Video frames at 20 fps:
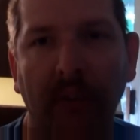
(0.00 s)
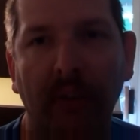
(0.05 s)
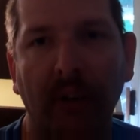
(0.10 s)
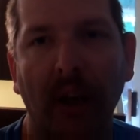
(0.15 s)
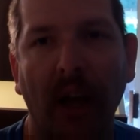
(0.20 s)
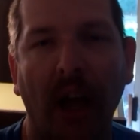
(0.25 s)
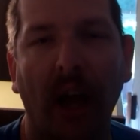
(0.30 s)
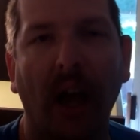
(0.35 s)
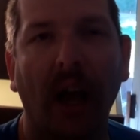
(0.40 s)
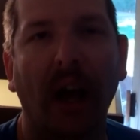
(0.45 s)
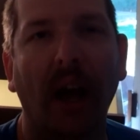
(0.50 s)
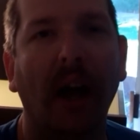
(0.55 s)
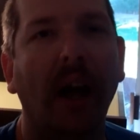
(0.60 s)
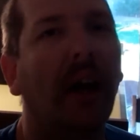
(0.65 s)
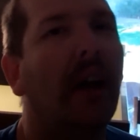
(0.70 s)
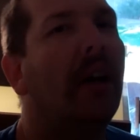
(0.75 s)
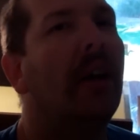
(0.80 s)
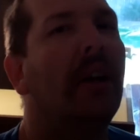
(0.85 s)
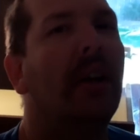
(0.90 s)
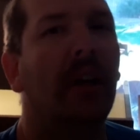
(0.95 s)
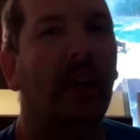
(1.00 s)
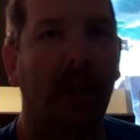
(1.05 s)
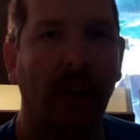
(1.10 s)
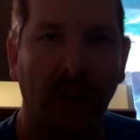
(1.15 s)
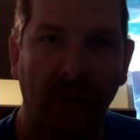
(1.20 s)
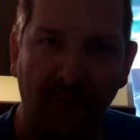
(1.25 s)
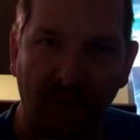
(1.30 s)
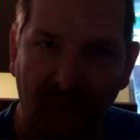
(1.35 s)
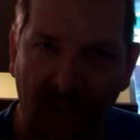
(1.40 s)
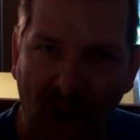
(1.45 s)

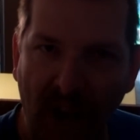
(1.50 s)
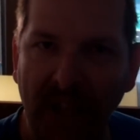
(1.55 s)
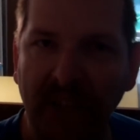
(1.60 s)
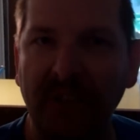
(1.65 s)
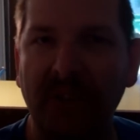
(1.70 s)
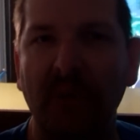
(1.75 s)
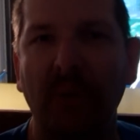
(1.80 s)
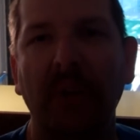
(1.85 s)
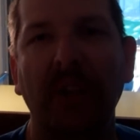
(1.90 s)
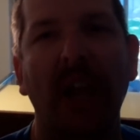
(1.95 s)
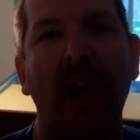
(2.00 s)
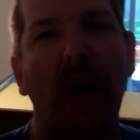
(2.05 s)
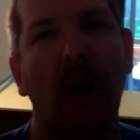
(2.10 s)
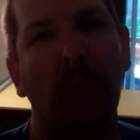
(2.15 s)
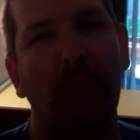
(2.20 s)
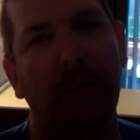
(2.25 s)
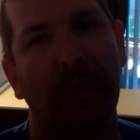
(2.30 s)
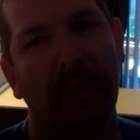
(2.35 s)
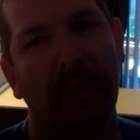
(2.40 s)
find someone to help